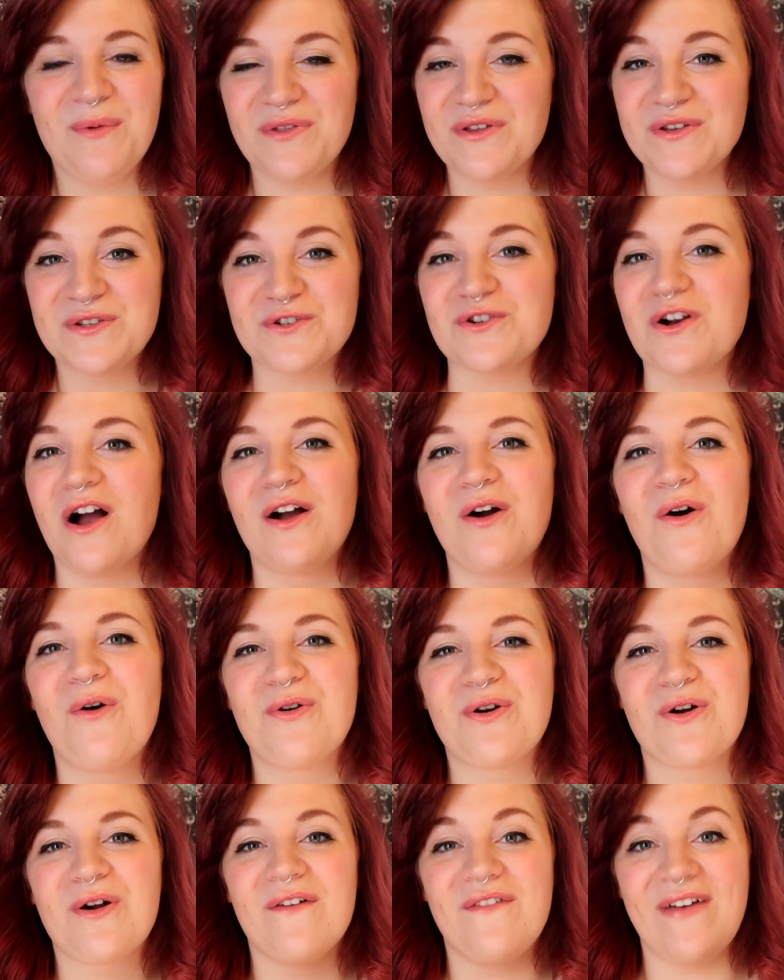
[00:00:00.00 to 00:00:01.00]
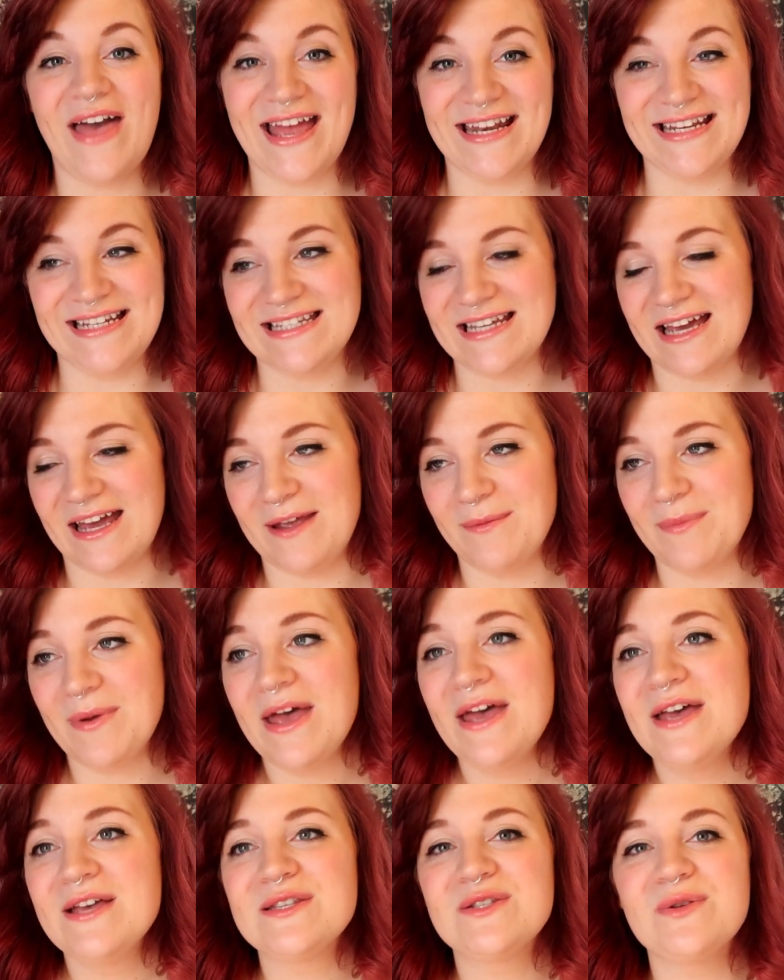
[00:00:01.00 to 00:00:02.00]
with a strong odor of any type.
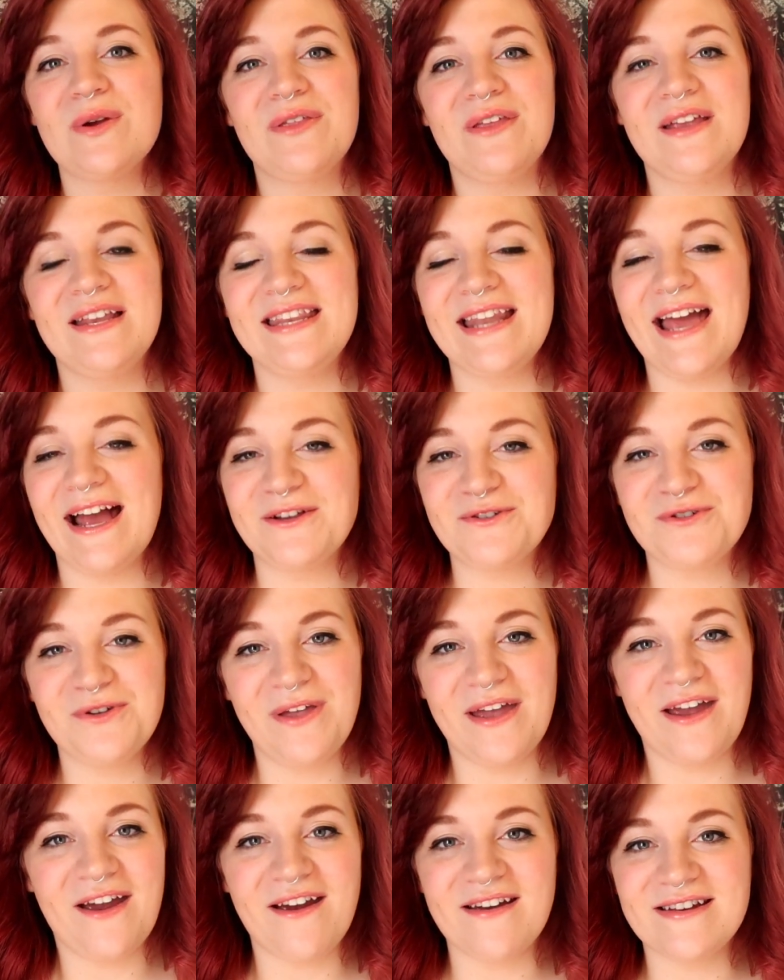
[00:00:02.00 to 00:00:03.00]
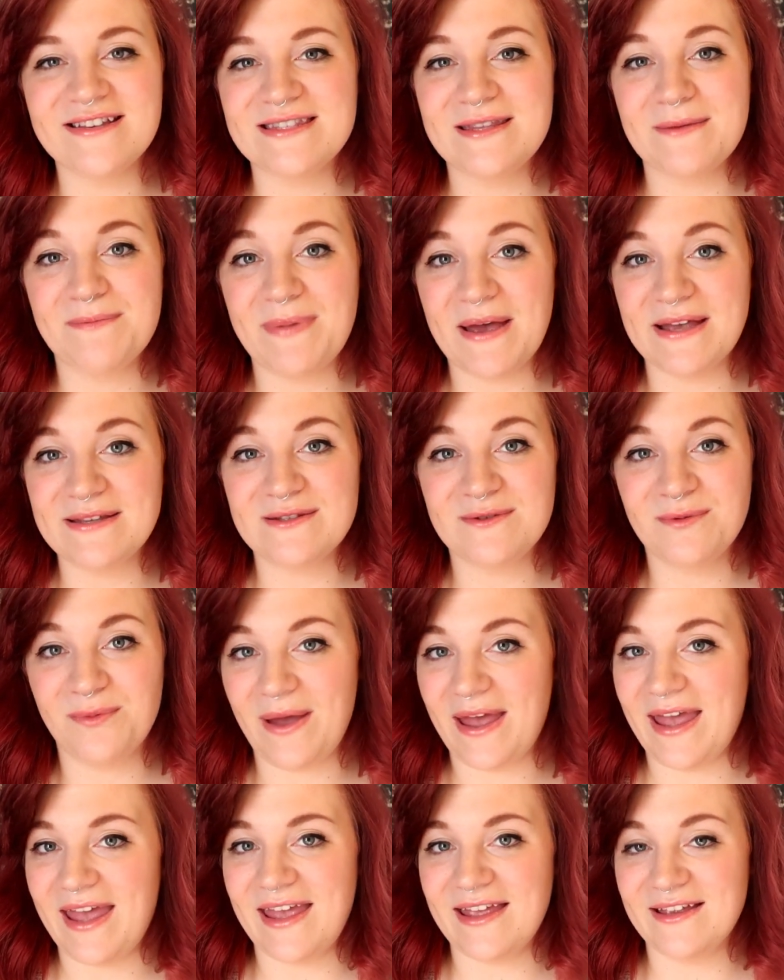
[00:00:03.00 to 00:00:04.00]
So I think natural air is the best
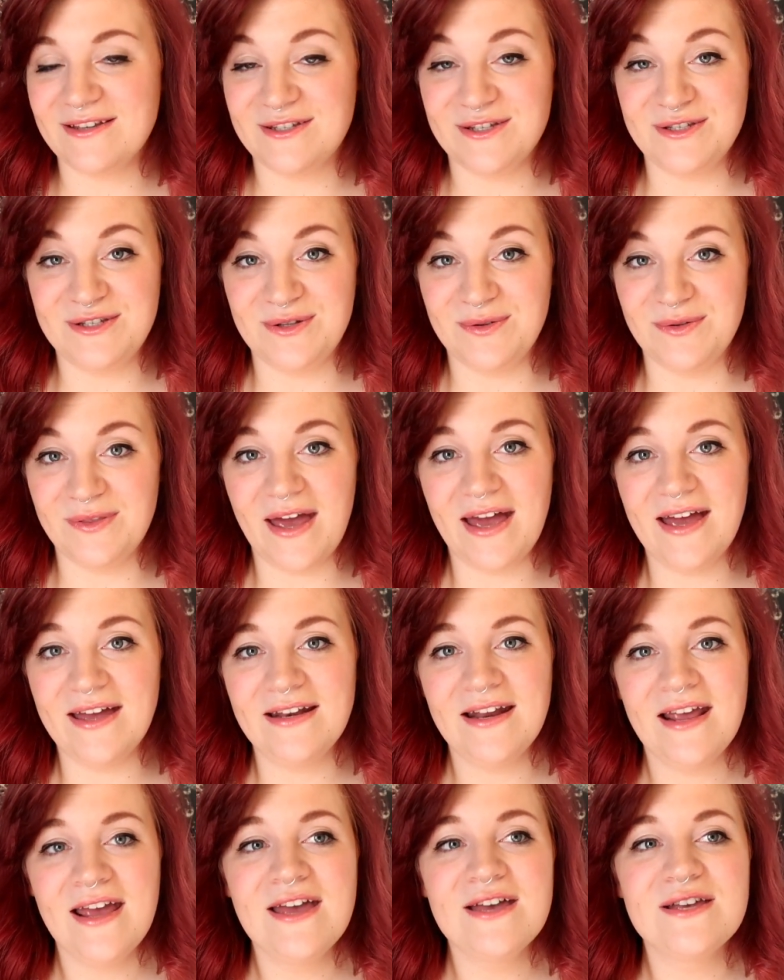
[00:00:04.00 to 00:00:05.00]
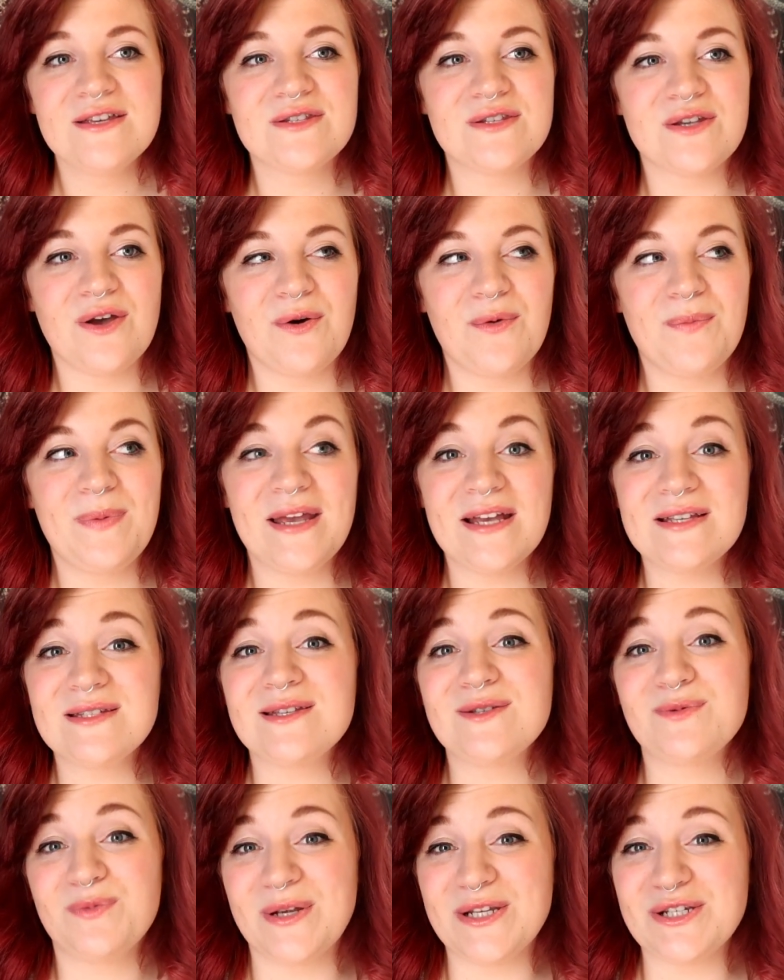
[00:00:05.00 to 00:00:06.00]
way to do that. So because
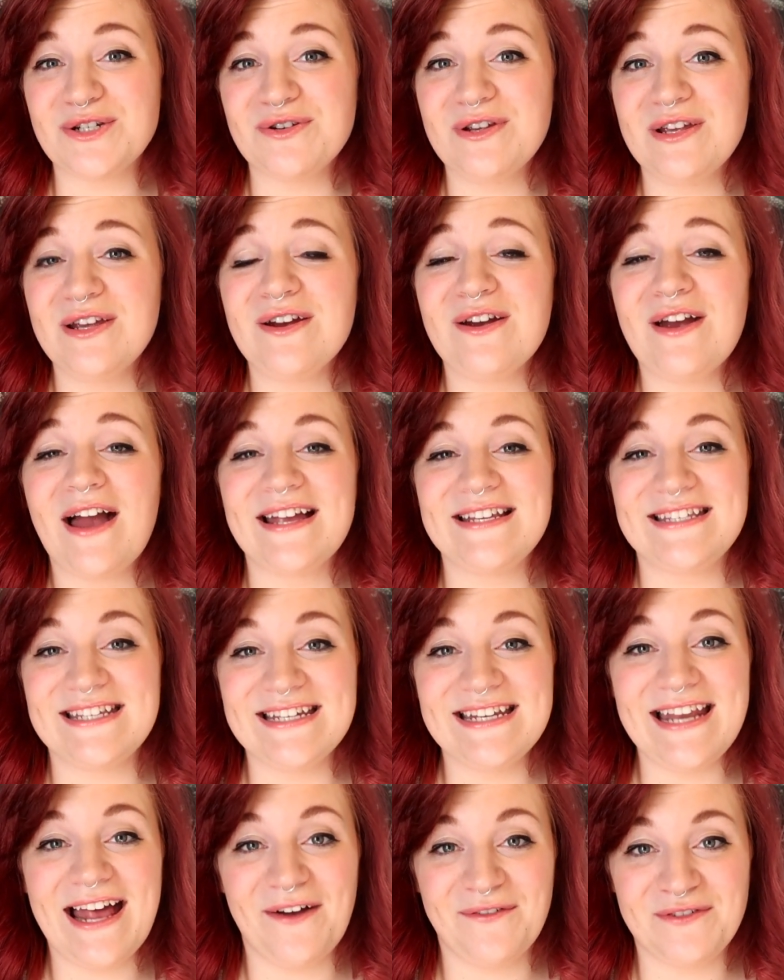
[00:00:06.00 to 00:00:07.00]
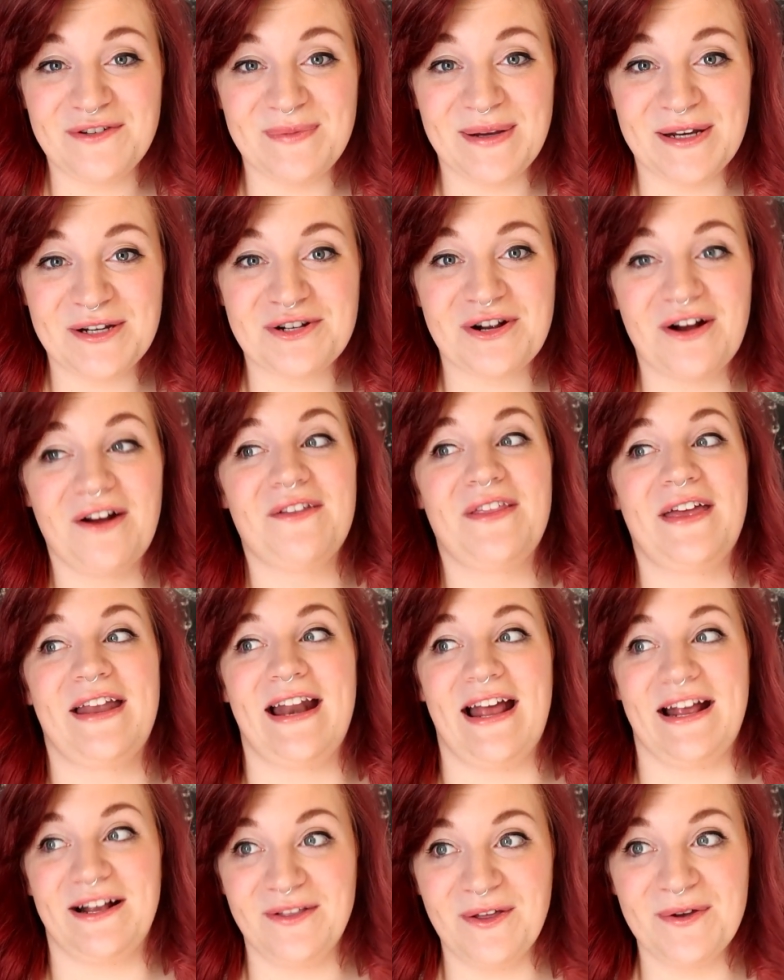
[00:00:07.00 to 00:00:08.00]
it's winter here, I did have to make sure that
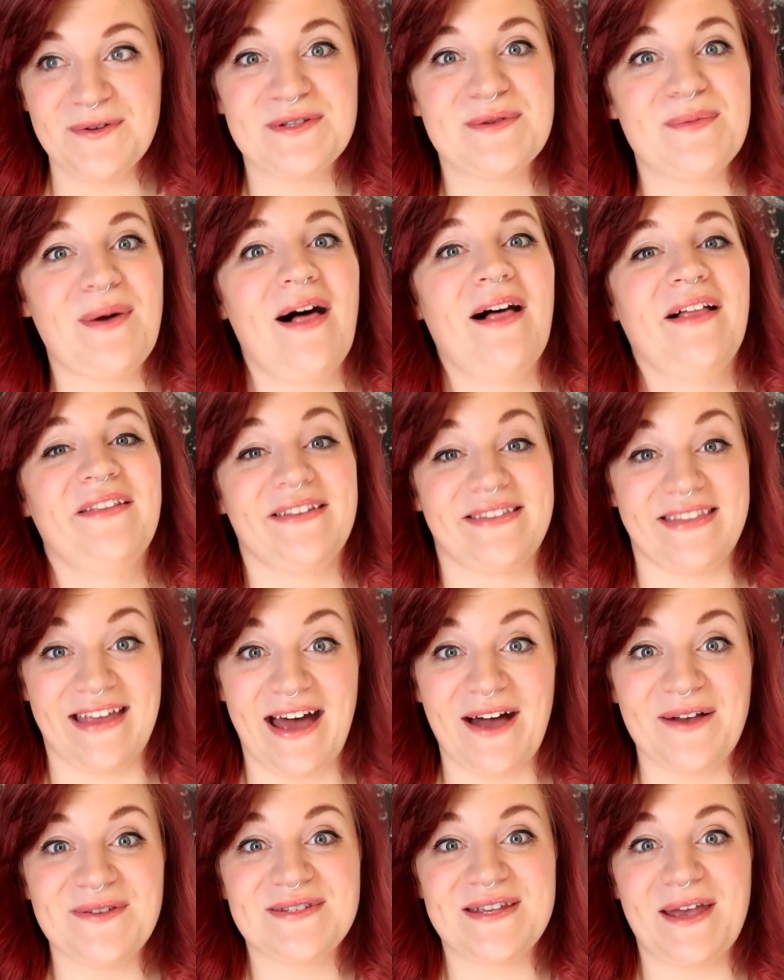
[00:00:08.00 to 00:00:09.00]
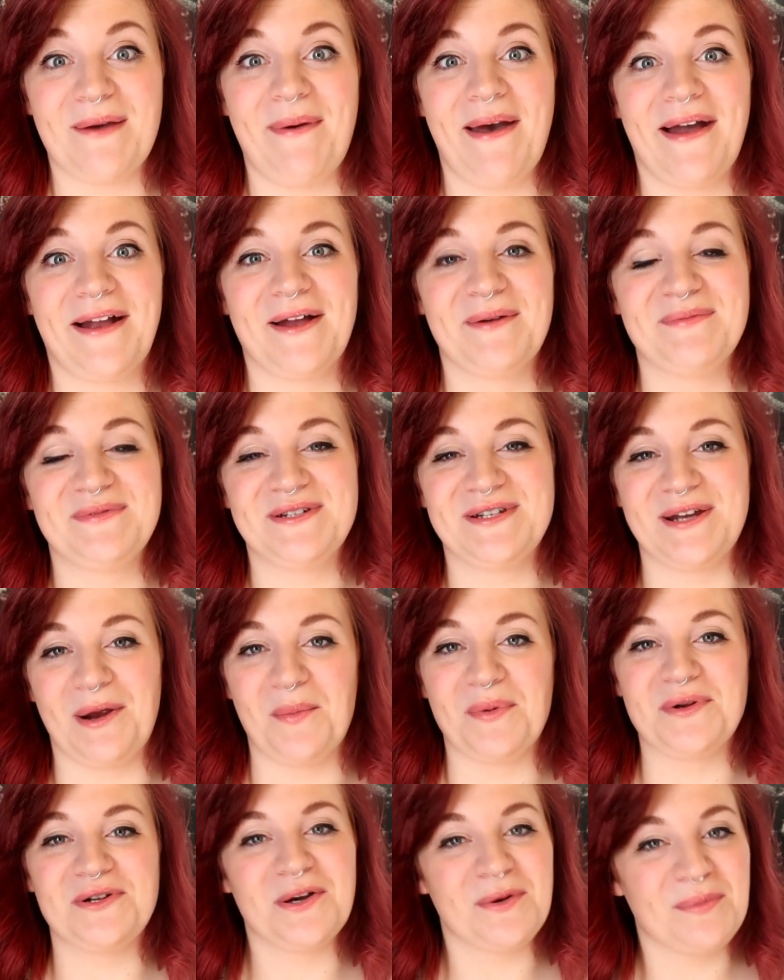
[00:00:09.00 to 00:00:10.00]
I closed them all and let the house get back up to
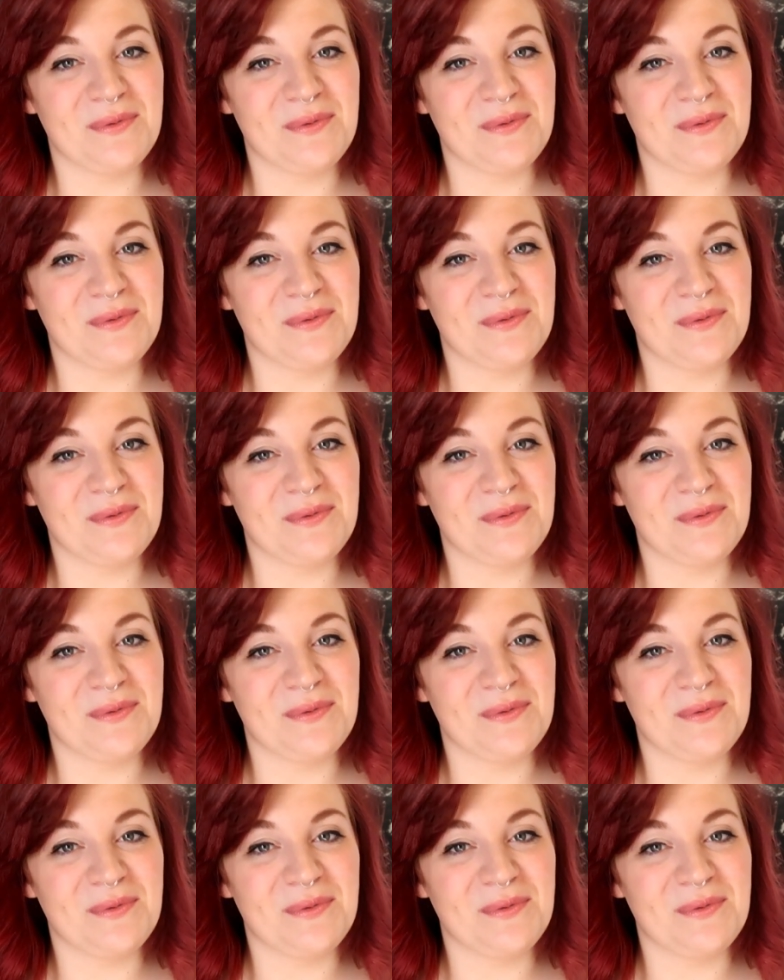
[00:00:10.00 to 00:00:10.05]
temperature